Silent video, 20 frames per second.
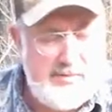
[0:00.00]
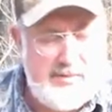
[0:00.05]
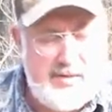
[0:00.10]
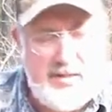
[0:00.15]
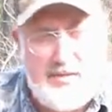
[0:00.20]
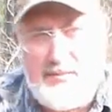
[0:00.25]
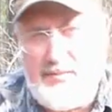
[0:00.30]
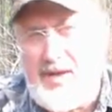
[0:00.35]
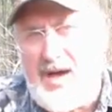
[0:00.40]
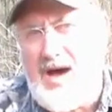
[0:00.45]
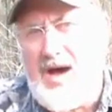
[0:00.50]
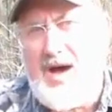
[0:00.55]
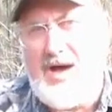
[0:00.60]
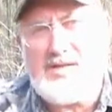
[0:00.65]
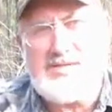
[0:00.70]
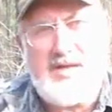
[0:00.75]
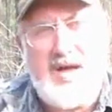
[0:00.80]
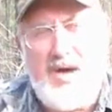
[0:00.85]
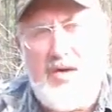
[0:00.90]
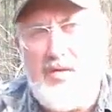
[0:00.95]
the
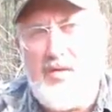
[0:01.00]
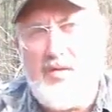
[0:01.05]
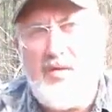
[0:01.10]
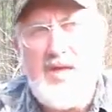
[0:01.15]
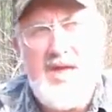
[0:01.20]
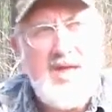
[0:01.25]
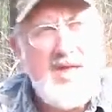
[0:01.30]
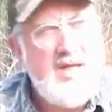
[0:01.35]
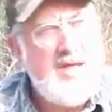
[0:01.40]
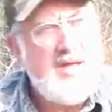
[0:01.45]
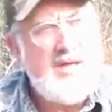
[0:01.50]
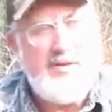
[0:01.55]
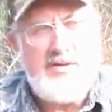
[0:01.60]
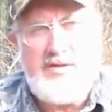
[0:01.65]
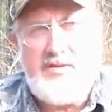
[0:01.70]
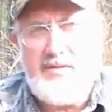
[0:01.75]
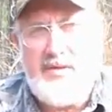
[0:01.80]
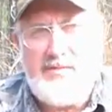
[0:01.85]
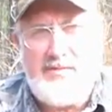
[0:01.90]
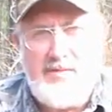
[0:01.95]
box, all.
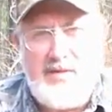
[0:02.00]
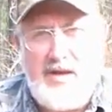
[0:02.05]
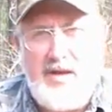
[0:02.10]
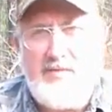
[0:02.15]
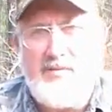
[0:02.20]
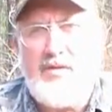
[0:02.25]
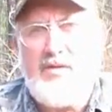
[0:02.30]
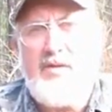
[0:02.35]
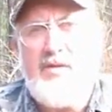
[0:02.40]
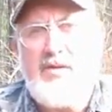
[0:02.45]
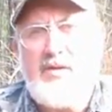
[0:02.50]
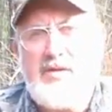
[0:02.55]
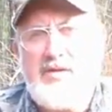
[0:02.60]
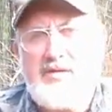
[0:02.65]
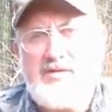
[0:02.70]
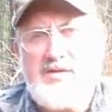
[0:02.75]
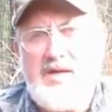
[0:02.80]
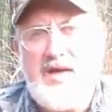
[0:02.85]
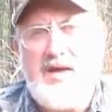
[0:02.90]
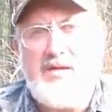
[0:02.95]
You have never
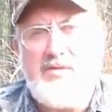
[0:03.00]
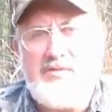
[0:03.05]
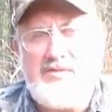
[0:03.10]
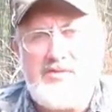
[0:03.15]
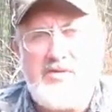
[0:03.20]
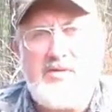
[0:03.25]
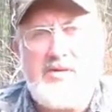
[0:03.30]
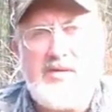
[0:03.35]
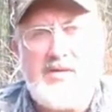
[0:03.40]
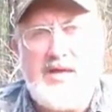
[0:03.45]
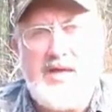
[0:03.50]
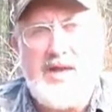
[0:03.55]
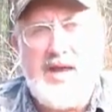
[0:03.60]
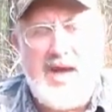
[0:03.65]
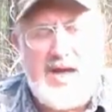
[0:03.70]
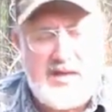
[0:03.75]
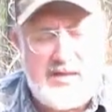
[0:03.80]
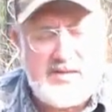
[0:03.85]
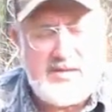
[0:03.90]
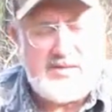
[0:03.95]
heard the sounds you can get
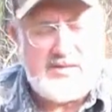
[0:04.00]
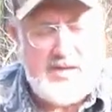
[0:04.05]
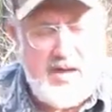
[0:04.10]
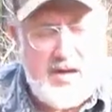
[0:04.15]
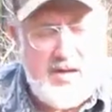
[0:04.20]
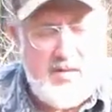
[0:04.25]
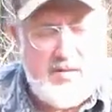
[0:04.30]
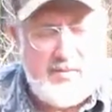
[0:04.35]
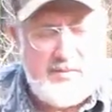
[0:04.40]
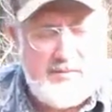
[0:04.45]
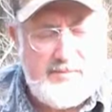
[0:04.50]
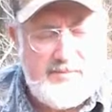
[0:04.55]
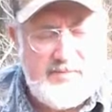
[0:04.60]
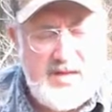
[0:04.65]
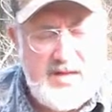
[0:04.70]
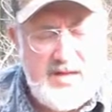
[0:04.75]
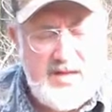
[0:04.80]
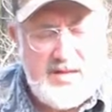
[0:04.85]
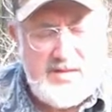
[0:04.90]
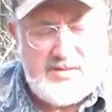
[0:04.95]
out of this call.
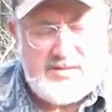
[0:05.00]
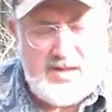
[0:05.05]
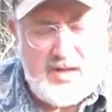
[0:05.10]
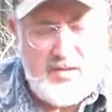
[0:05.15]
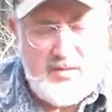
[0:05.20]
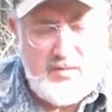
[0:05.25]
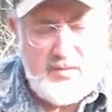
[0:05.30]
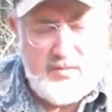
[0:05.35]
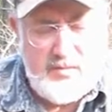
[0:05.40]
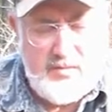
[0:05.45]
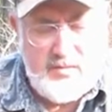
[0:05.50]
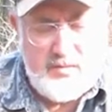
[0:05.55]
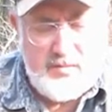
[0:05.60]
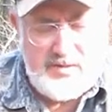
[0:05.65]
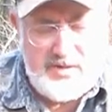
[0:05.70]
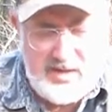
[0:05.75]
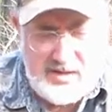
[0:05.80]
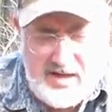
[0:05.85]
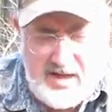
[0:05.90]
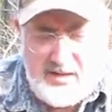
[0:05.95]
So
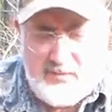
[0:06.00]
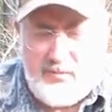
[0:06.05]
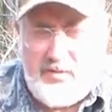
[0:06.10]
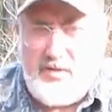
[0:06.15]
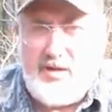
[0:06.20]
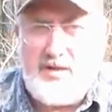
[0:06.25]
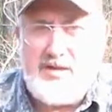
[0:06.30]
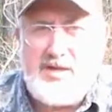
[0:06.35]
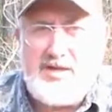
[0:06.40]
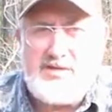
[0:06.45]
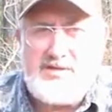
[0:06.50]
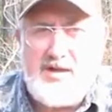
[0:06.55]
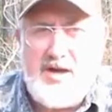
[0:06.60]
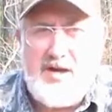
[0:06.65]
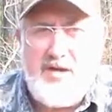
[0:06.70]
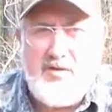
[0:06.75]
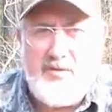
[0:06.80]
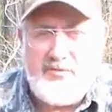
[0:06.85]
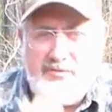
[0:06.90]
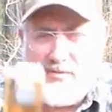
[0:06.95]
when you get one of these
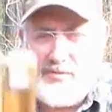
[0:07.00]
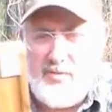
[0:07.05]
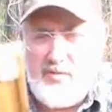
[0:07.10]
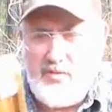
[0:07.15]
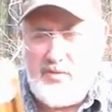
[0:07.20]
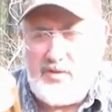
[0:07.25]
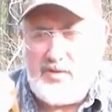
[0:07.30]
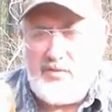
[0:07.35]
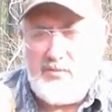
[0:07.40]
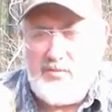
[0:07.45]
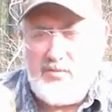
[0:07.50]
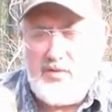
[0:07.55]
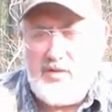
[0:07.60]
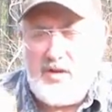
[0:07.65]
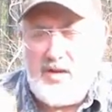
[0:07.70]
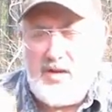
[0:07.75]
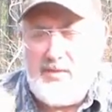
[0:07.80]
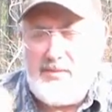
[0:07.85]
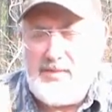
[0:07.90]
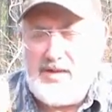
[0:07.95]
calls, order you
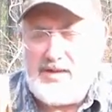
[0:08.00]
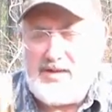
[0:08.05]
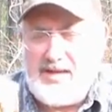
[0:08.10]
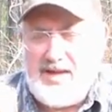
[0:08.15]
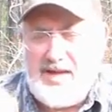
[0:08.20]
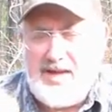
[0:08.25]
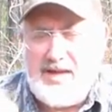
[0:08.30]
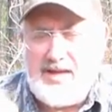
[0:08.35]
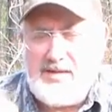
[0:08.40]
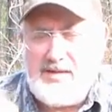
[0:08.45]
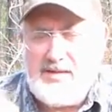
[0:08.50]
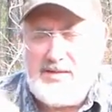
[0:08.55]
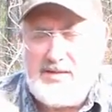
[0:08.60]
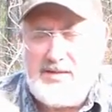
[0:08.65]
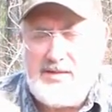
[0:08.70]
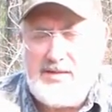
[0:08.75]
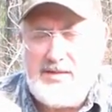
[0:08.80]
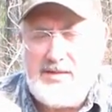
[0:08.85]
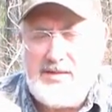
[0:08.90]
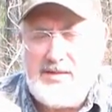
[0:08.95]
one of them and get it.
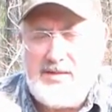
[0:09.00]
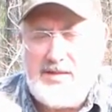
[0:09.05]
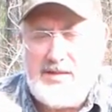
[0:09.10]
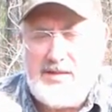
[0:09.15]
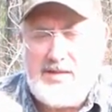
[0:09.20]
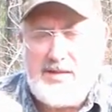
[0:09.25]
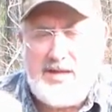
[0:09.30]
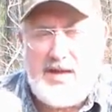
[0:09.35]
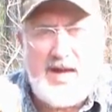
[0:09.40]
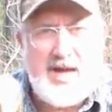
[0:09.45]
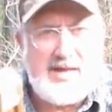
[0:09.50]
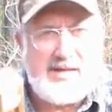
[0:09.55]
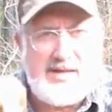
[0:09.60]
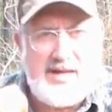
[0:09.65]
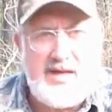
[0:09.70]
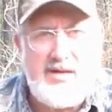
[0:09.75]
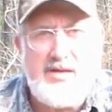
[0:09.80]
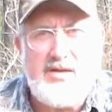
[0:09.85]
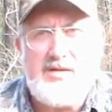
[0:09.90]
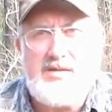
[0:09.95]
I
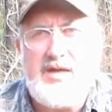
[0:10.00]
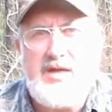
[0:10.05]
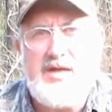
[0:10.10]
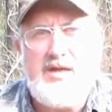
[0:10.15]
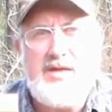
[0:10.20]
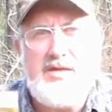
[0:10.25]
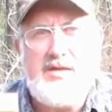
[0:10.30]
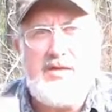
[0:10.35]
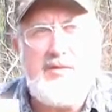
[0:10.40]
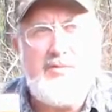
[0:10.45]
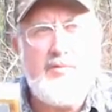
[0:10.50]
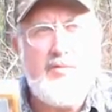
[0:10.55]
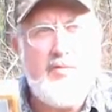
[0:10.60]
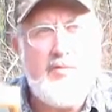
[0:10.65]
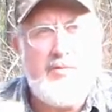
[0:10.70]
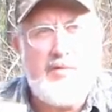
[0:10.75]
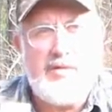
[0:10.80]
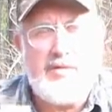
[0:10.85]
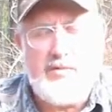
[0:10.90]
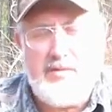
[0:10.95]
guarantee you
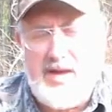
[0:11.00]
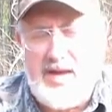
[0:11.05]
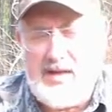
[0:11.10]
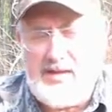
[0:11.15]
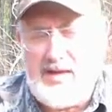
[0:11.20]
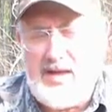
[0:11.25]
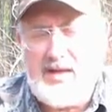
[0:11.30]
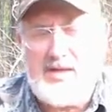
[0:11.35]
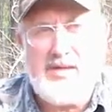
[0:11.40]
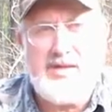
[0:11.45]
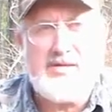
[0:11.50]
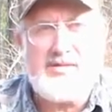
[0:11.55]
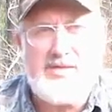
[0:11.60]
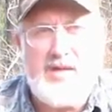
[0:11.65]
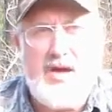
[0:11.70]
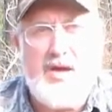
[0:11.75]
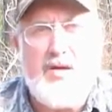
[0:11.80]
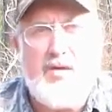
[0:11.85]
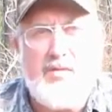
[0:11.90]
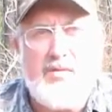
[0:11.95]
won't regret getting this
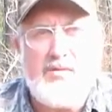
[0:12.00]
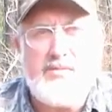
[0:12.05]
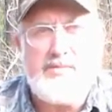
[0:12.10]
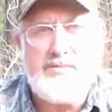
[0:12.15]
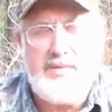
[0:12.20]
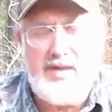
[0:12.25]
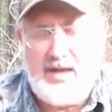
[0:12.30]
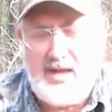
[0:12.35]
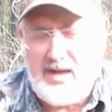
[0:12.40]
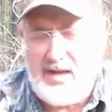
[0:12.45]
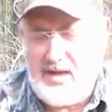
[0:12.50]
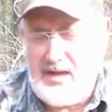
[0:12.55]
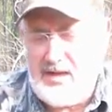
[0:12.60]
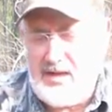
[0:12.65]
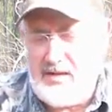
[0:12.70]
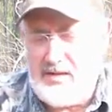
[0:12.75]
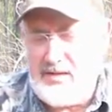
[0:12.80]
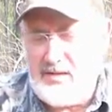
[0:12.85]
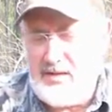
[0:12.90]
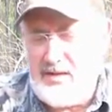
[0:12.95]
call.
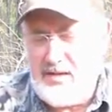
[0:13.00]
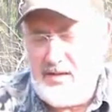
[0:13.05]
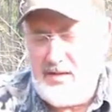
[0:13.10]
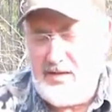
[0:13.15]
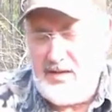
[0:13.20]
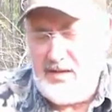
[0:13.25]
And